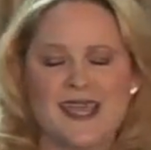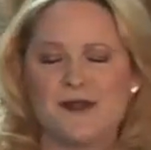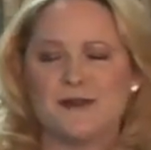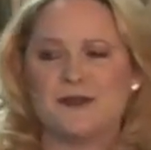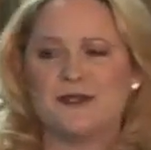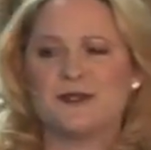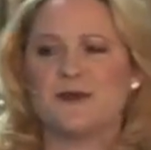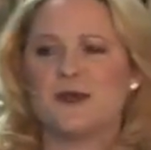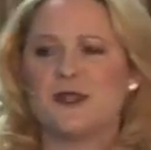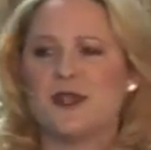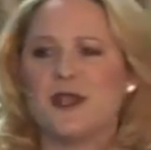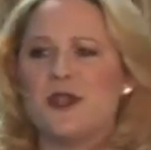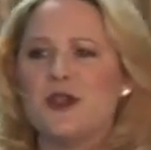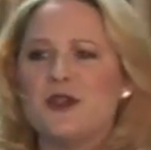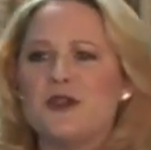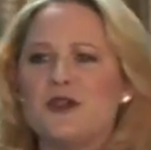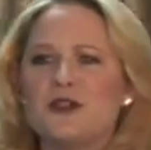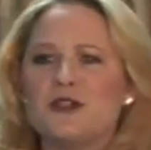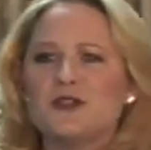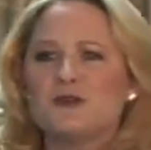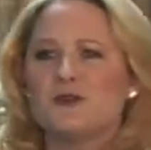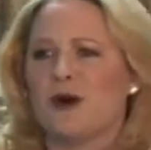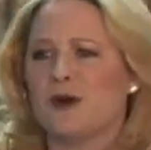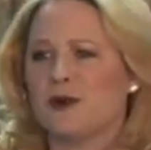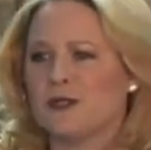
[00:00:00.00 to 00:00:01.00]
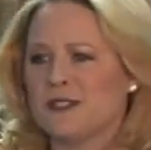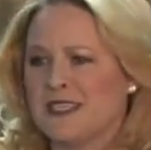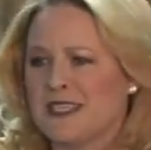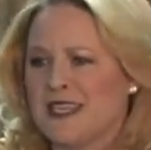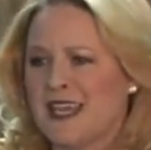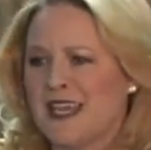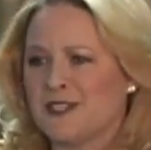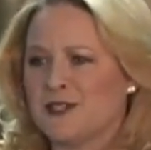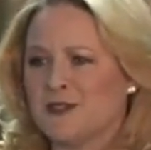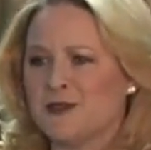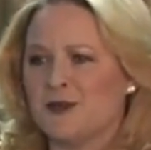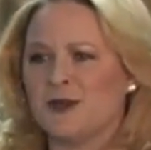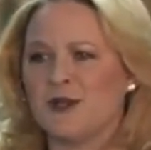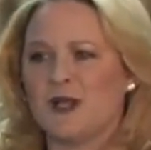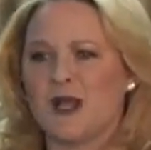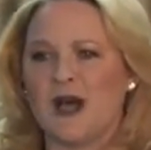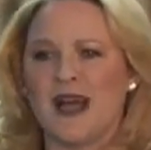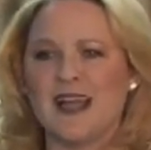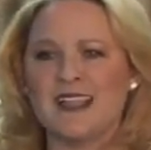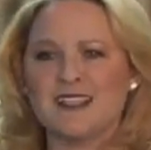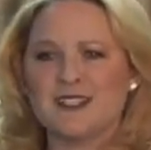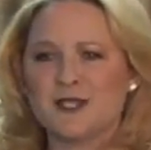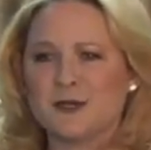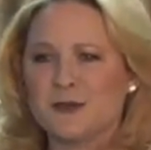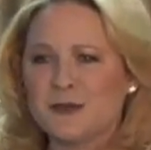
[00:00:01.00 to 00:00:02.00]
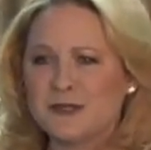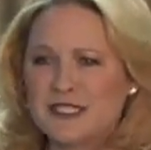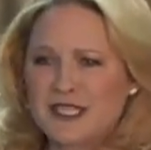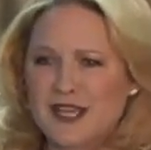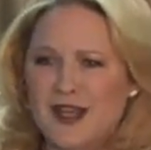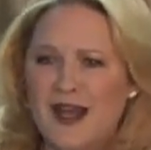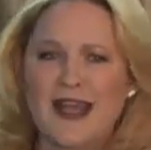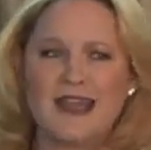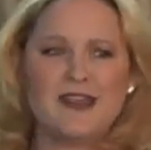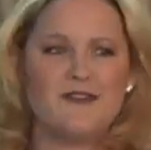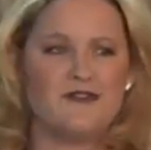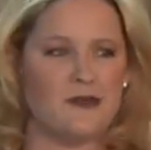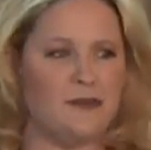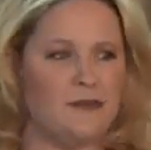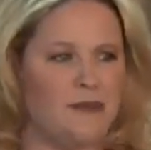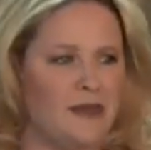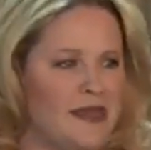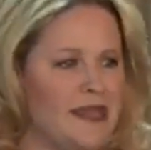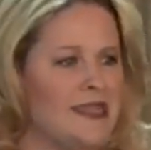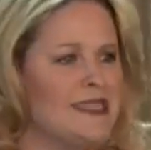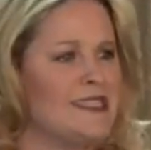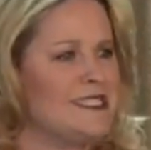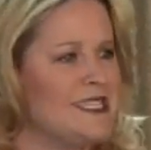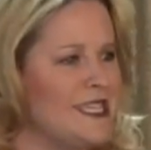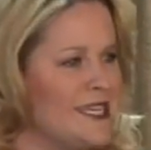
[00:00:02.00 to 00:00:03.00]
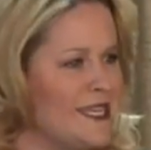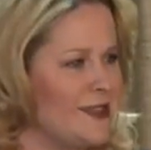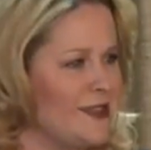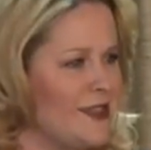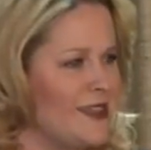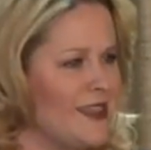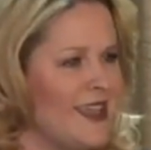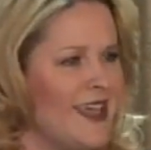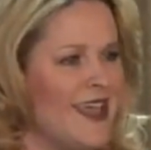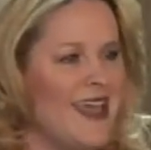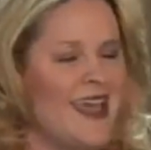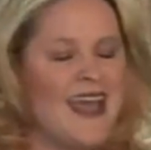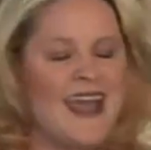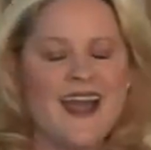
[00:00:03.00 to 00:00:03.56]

It was with a huge multinational client, so it was kind of a big deal.